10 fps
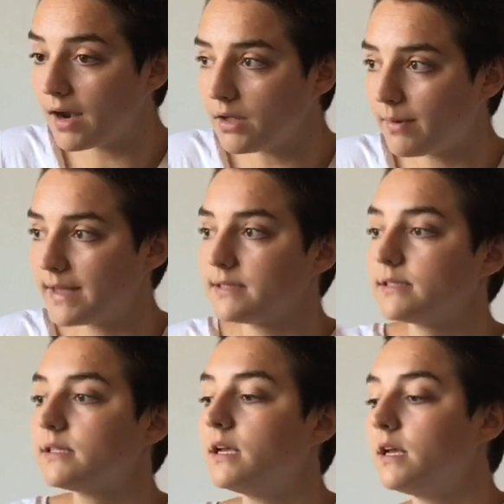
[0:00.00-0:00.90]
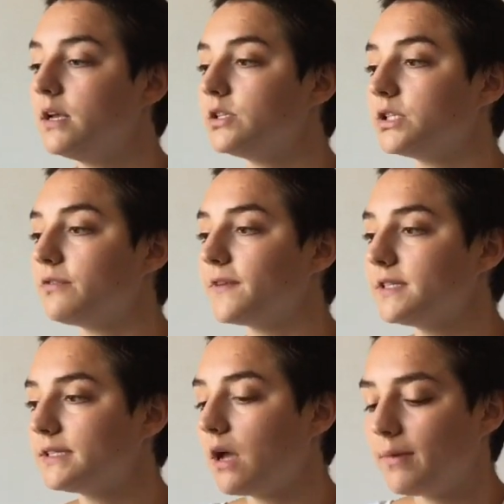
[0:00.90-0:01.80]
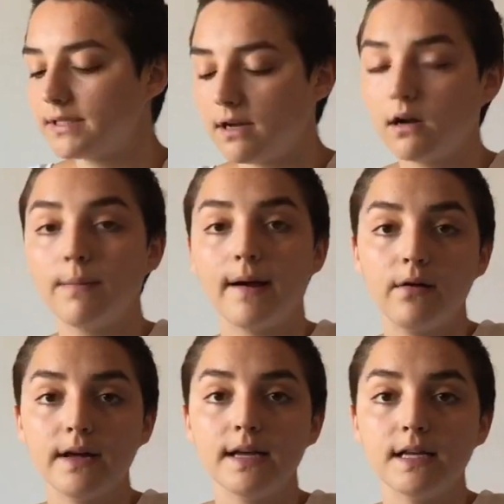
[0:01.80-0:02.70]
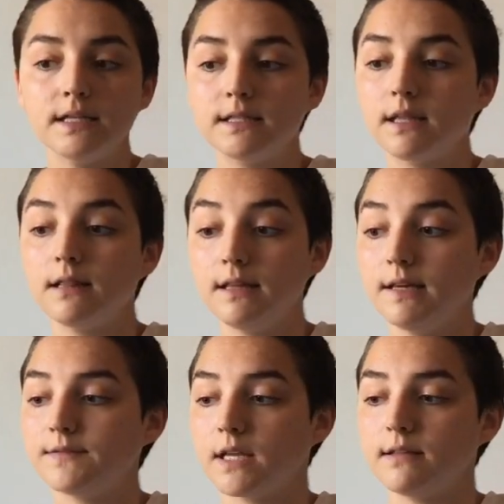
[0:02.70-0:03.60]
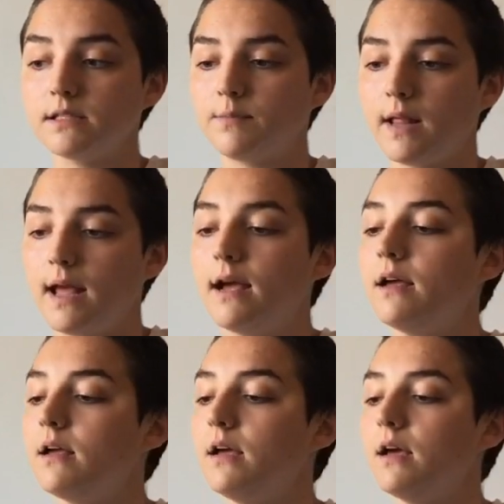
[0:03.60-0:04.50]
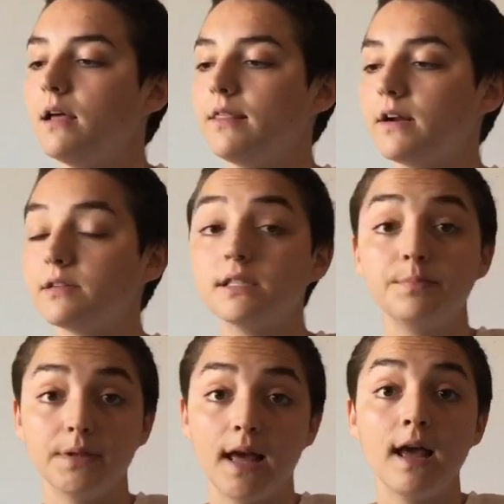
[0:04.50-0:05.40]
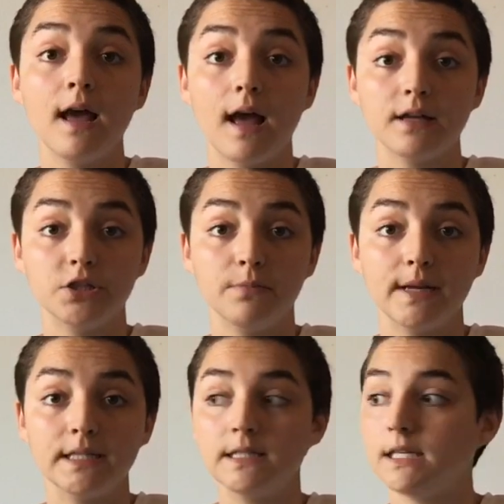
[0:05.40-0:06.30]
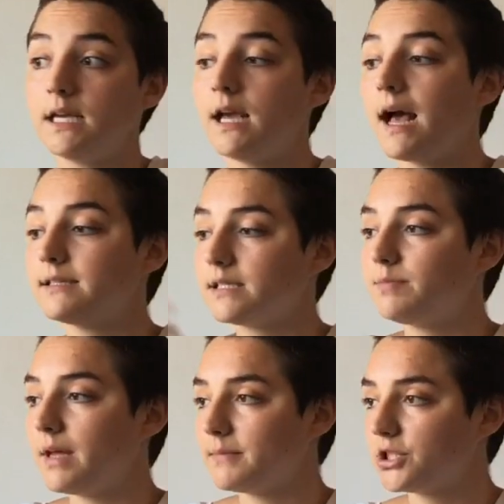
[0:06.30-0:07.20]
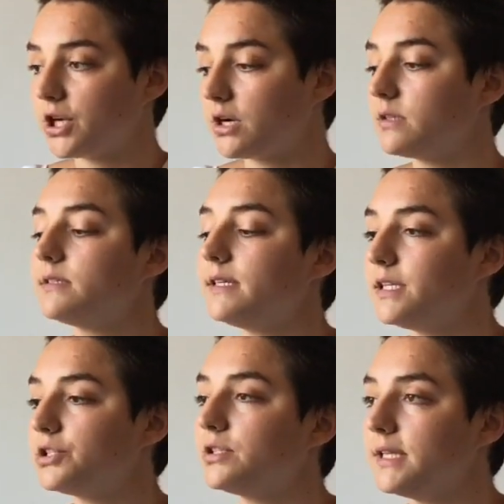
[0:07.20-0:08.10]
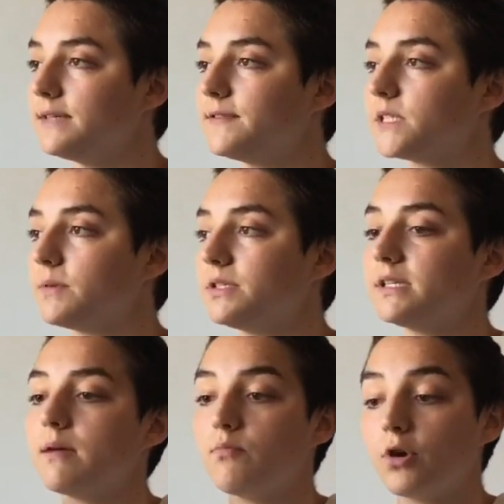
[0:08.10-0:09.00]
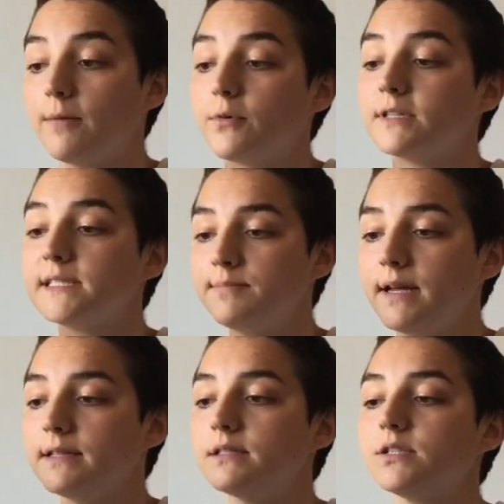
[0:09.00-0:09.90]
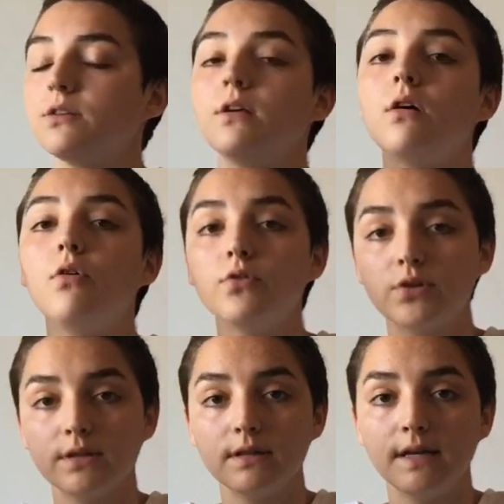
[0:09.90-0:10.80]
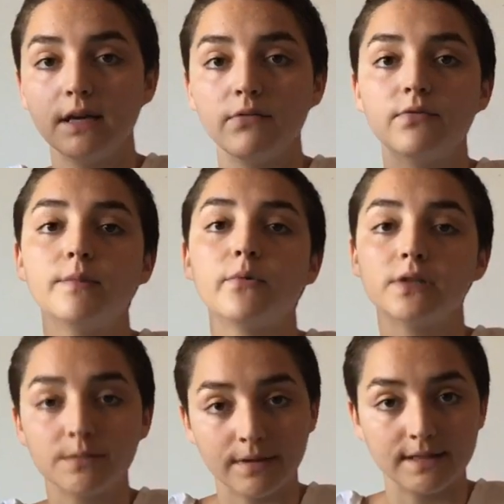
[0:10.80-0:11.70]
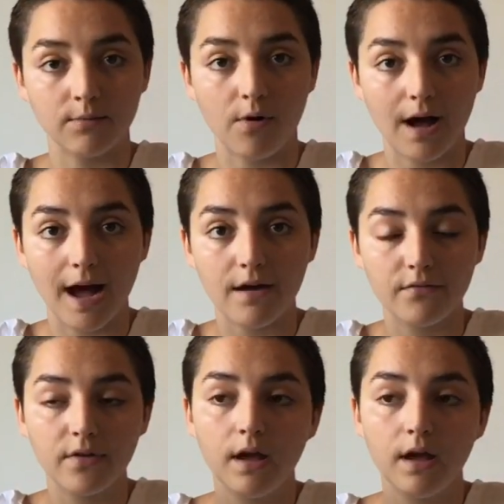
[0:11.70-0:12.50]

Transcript: Anyways, so the first thing I want to talk about is the leaves on this plant. They're split, as you may see. As this plant matures, each leaf is supposed to get more and more split. So the older the leaf, the more splits it will have.